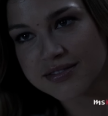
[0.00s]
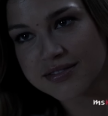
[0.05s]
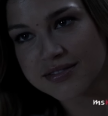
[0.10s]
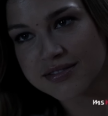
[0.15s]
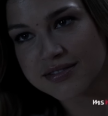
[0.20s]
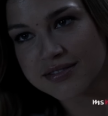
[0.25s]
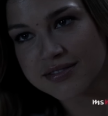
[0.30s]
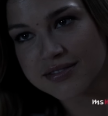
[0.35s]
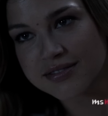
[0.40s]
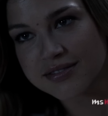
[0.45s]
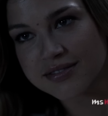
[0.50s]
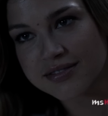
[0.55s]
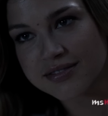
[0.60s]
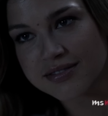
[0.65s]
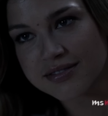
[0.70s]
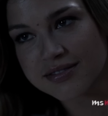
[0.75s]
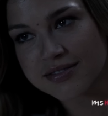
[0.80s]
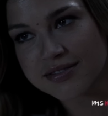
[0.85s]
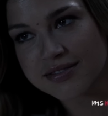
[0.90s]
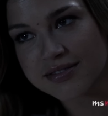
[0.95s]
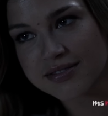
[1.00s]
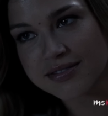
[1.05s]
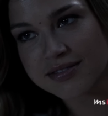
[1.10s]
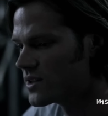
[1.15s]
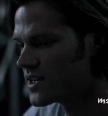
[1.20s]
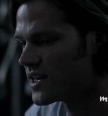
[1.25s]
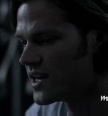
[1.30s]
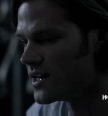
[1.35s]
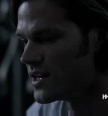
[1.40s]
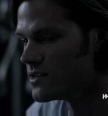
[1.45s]
sequences,
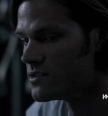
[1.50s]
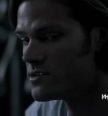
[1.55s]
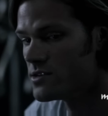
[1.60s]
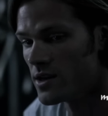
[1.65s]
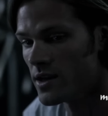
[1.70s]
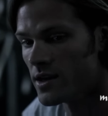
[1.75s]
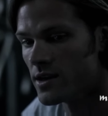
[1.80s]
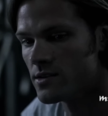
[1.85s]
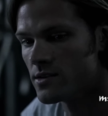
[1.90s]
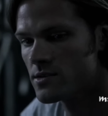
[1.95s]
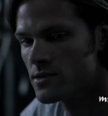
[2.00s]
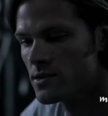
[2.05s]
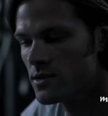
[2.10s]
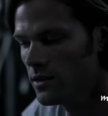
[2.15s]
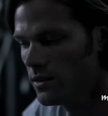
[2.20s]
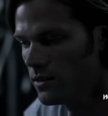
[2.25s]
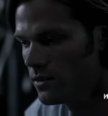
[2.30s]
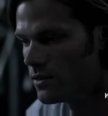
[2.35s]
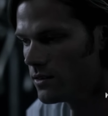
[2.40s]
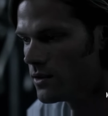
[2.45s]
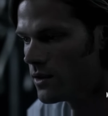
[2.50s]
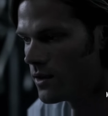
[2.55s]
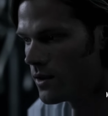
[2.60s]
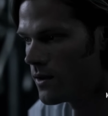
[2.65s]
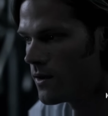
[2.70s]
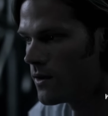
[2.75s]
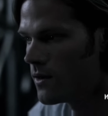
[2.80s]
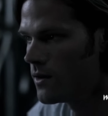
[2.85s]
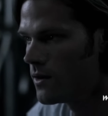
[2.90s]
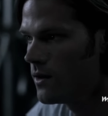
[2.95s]
and being impersonated by the
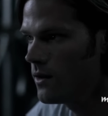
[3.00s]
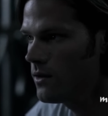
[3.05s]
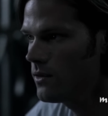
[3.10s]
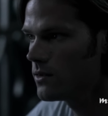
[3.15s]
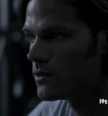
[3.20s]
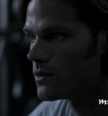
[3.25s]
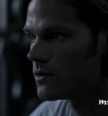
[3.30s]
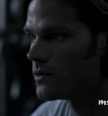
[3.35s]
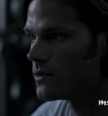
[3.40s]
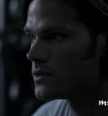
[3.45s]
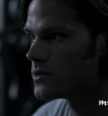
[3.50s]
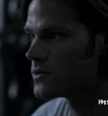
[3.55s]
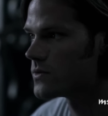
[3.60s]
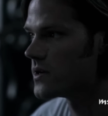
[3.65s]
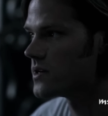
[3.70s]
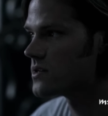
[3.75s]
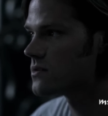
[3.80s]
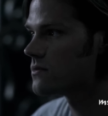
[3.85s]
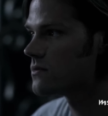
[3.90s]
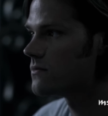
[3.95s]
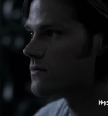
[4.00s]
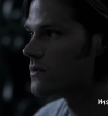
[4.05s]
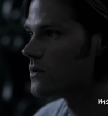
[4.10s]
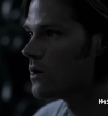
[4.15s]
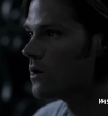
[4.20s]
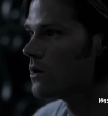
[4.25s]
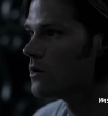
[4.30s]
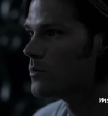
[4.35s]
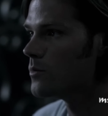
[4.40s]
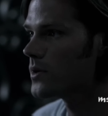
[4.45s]
devil. There is reason for
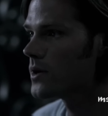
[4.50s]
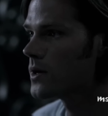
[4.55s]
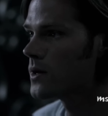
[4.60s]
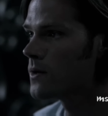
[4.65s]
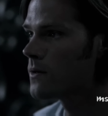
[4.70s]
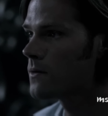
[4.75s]
hope.